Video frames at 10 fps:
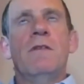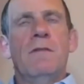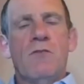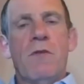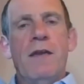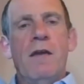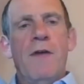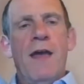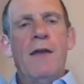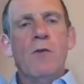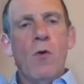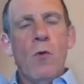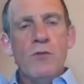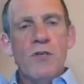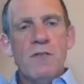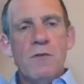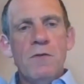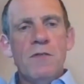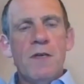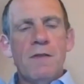the crane overhead or just
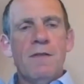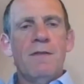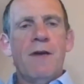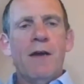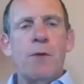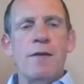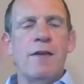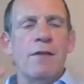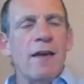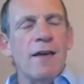using the railway underneath.